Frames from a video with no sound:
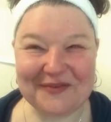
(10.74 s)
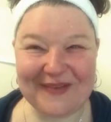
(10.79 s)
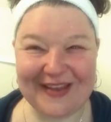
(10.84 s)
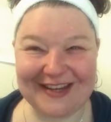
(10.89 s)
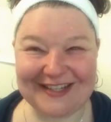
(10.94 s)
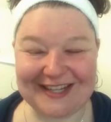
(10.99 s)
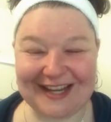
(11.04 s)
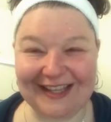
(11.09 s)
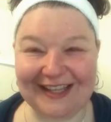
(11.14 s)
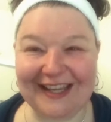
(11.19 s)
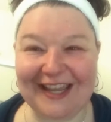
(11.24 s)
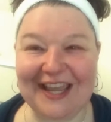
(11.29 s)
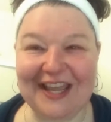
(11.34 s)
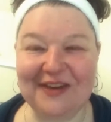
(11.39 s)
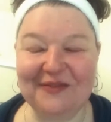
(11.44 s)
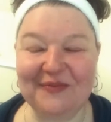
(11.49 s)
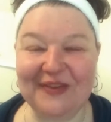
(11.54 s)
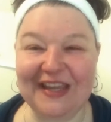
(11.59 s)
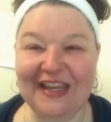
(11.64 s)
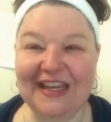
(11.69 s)
from Angelica
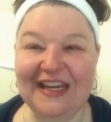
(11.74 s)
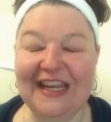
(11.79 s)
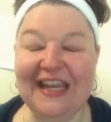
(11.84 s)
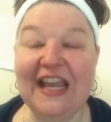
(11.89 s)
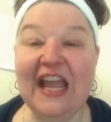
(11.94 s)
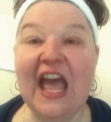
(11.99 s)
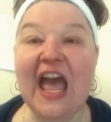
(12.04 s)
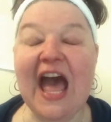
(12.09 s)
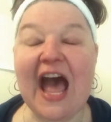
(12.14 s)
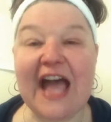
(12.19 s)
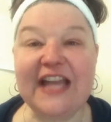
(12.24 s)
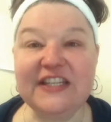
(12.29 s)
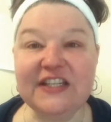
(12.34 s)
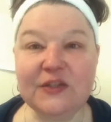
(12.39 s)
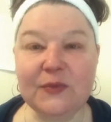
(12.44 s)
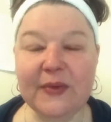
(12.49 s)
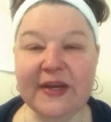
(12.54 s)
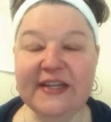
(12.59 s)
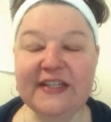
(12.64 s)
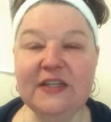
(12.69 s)
and Peony. I
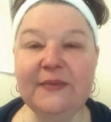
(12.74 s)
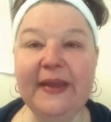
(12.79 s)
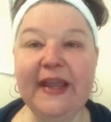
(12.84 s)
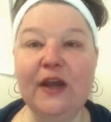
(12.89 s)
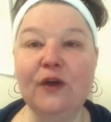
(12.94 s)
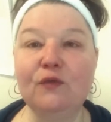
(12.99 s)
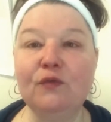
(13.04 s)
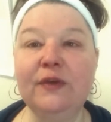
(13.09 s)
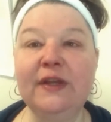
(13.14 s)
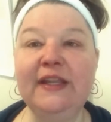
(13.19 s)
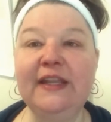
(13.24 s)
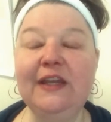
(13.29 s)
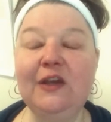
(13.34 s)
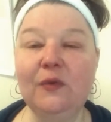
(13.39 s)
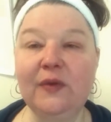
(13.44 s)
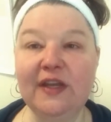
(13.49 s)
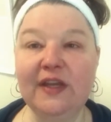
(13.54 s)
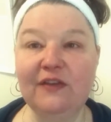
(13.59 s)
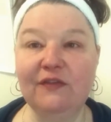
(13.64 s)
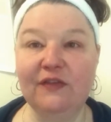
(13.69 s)
just wanted to make a really
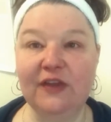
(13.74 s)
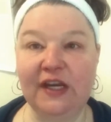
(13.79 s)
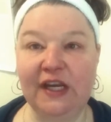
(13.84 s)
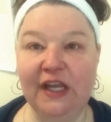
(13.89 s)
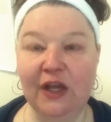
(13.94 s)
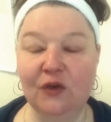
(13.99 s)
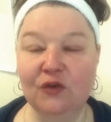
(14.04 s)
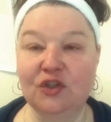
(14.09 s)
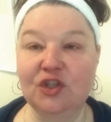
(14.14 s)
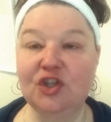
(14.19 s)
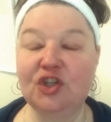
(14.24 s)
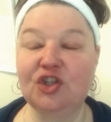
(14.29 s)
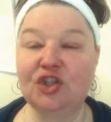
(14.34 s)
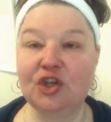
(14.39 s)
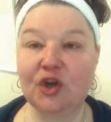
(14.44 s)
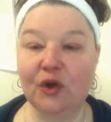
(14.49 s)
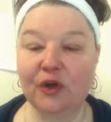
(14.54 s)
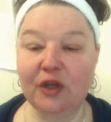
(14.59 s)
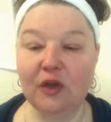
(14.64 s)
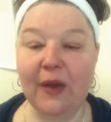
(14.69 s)
quick video to
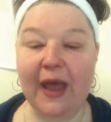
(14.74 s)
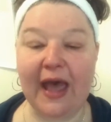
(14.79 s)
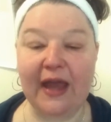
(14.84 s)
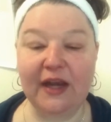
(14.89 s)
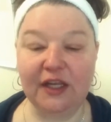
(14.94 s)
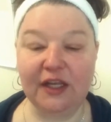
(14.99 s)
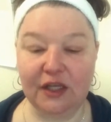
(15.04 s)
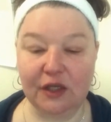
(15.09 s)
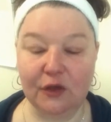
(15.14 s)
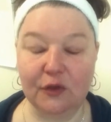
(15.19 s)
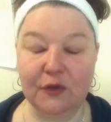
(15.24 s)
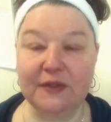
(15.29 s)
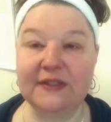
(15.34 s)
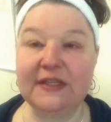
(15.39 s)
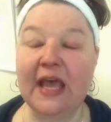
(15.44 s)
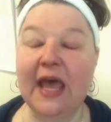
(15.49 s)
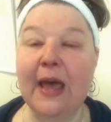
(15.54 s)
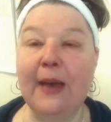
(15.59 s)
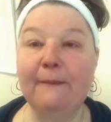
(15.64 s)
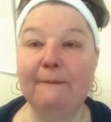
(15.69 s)
show you how to
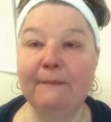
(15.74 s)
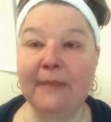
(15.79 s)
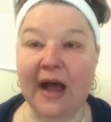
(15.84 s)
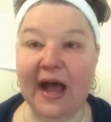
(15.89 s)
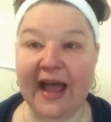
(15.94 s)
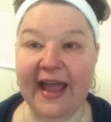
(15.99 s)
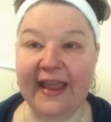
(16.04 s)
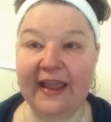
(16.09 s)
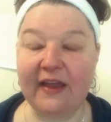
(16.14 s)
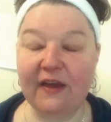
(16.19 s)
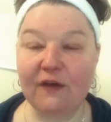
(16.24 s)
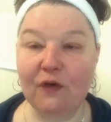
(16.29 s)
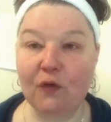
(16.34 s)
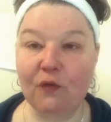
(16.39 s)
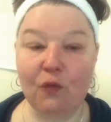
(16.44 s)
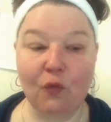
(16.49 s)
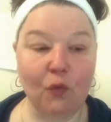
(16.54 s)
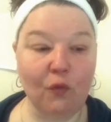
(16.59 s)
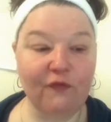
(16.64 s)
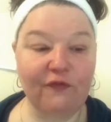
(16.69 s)
use my
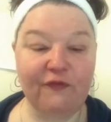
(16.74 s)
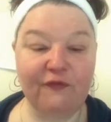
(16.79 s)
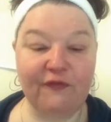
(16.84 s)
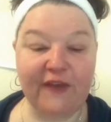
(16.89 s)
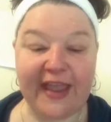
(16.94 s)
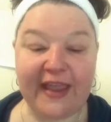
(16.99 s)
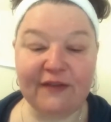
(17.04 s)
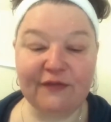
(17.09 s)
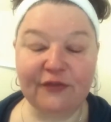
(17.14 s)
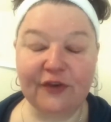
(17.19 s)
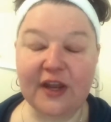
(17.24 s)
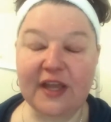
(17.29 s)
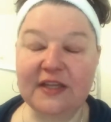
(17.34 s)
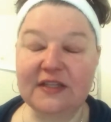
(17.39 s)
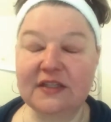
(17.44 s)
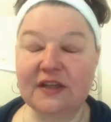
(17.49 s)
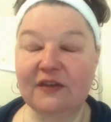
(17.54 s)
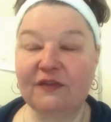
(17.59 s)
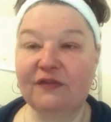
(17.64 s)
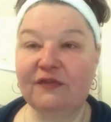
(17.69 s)

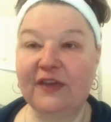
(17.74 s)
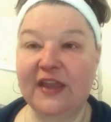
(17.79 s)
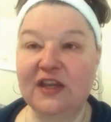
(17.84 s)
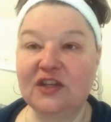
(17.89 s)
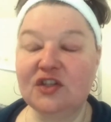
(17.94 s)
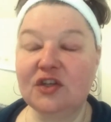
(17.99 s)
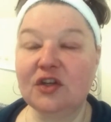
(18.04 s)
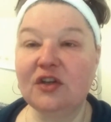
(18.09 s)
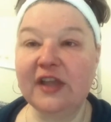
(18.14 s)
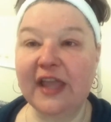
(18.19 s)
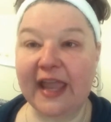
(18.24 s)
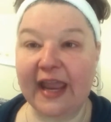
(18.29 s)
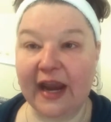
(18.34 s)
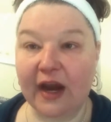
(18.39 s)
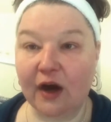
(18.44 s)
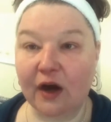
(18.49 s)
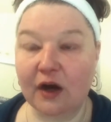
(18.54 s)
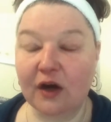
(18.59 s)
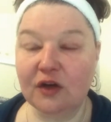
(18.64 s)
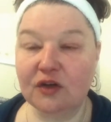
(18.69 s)
favorite facial
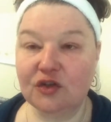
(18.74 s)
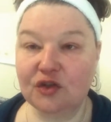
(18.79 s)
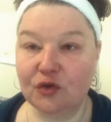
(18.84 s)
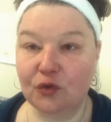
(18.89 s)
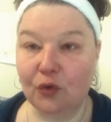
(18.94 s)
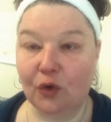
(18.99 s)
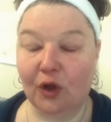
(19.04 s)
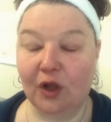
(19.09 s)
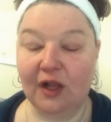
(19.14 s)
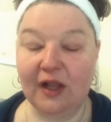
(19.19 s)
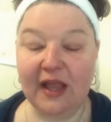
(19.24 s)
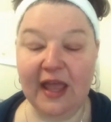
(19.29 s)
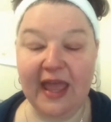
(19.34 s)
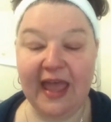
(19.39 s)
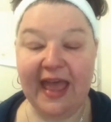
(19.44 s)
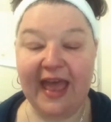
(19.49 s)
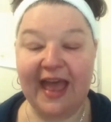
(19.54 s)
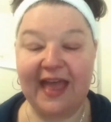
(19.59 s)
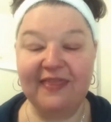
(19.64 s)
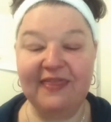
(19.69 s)
care tool,
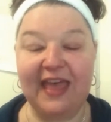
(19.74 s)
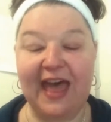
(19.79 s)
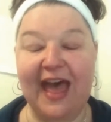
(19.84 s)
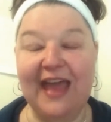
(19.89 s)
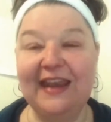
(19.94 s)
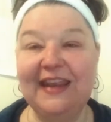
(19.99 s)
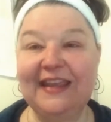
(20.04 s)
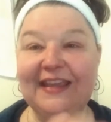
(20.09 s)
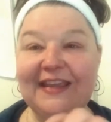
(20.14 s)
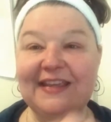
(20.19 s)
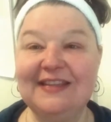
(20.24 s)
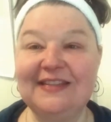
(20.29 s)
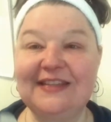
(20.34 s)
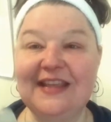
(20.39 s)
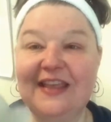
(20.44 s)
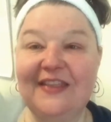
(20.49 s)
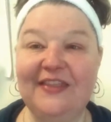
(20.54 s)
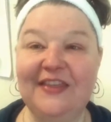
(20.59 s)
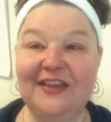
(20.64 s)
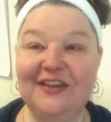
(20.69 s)
and that
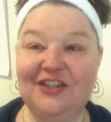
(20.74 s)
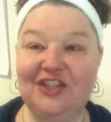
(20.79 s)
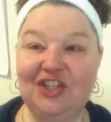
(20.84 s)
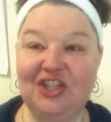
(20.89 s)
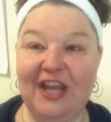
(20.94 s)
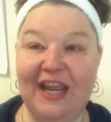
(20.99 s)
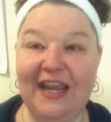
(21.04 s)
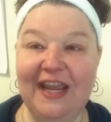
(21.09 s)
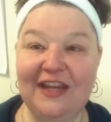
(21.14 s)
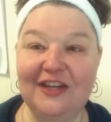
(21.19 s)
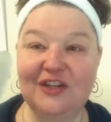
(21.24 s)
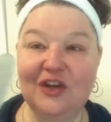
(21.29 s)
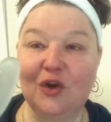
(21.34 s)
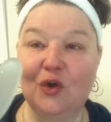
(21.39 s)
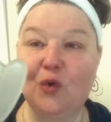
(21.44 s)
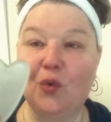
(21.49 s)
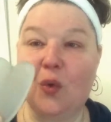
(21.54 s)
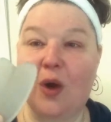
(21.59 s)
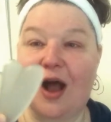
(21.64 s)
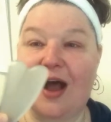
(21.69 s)
is the Jade
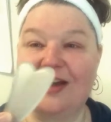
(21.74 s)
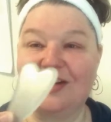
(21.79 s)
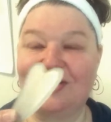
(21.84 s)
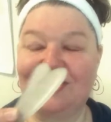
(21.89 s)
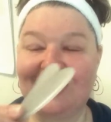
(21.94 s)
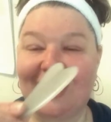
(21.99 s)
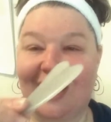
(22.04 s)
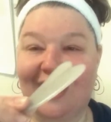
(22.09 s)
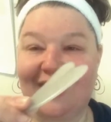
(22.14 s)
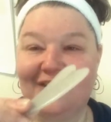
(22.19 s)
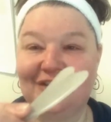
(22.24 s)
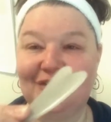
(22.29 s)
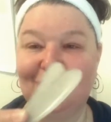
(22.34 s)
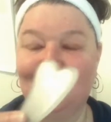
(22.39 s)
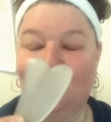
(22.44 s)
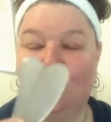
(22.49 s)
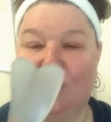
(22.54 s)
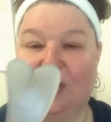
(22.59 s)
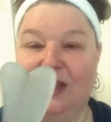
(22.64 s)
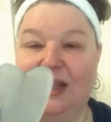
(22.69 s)
Gua Sha
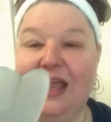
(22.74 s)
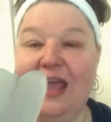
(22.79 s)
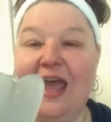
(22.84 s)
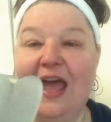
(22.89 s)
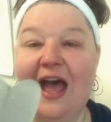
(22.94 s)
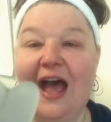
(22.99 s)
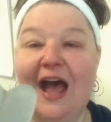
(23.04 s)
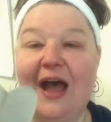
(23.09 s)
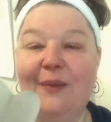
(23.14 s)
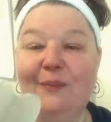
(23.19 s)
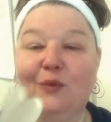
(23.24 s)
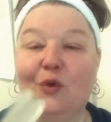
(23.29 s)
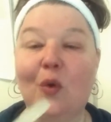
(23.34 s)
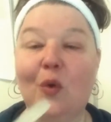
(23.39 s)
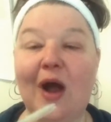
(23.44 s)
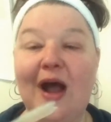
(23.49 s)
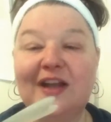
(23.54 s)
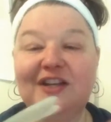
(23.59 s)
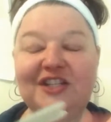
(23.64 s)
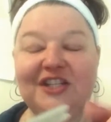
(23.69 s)
tool.
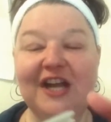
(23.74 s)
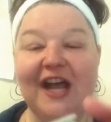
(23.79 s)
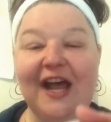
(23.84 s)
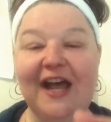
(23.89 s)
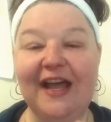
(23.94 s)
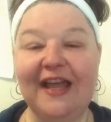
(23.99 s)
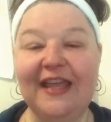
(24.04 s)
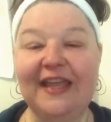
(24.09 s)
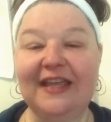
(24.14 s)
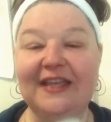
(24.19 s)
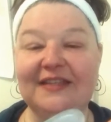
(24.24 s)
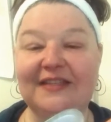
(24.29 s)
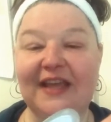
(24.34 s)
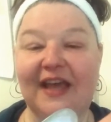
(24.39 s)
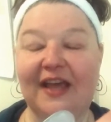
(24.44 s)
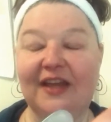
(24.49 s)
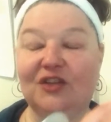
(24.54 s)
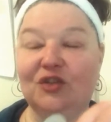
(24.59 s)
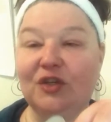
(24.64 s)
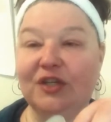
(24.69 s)
Gua Sha is
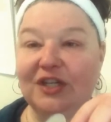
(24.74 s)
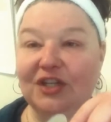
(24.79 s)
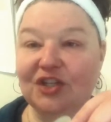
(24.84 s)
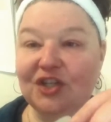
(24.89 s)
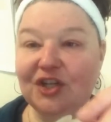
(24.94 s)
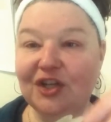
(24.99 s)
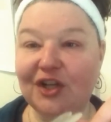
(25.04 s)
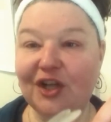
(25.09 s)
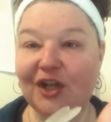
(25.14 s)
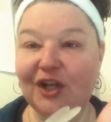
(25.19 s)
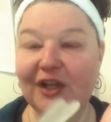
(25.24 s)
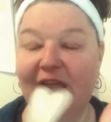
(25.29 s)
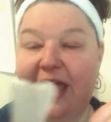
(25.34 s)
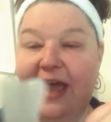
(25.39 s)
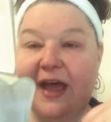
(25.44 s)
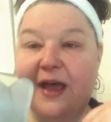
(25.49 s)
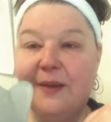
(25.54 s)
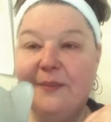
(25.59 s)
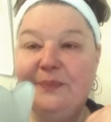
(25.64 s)
a traditional